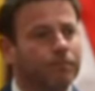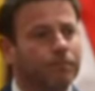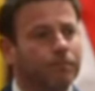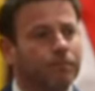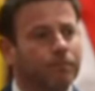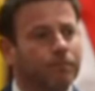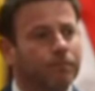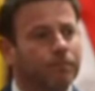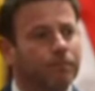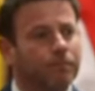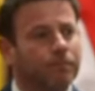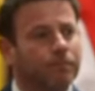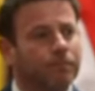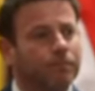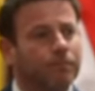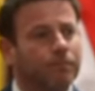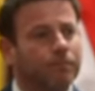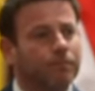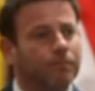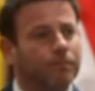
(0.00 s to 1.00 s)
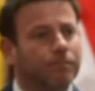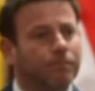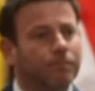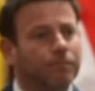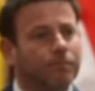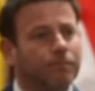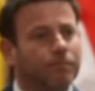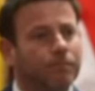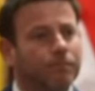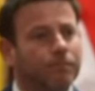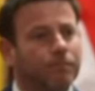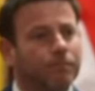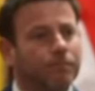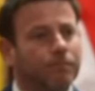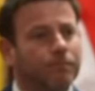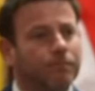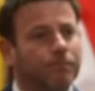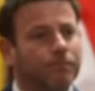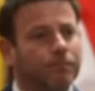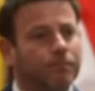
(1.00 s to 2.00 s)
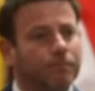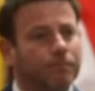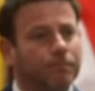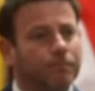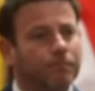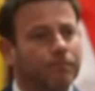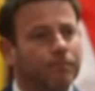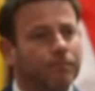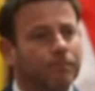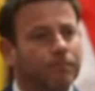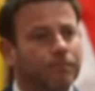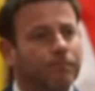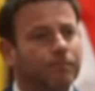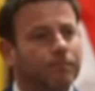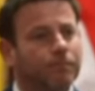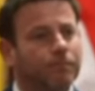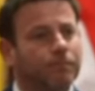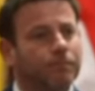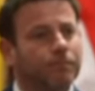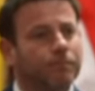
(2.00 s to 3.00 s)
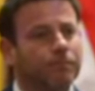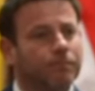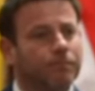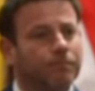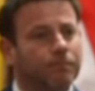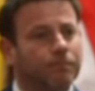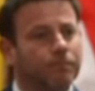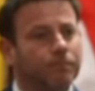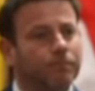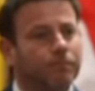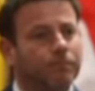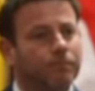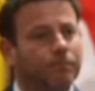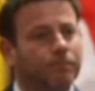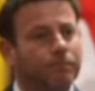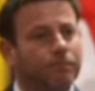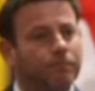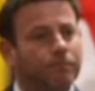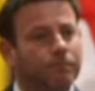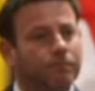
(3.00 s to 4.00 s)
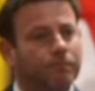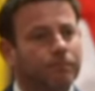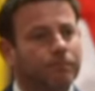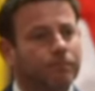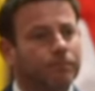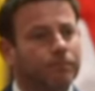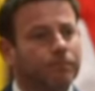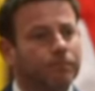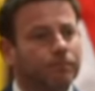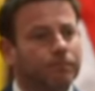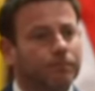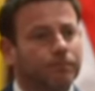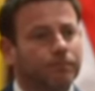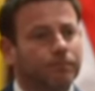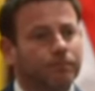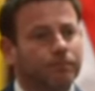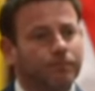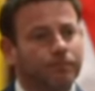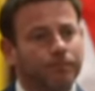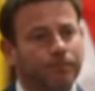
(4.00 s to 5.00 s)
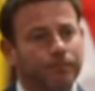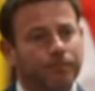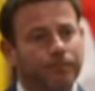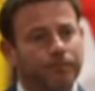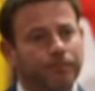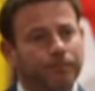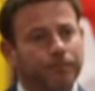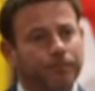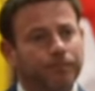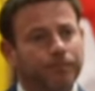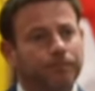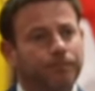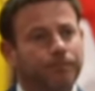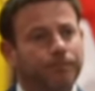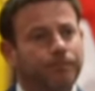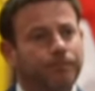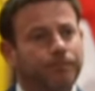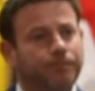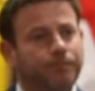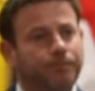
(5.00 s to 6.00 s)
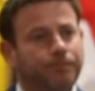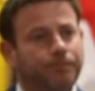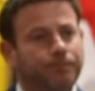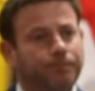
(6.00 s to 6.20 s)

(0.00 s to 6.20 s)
No words are spoken by the person on screen.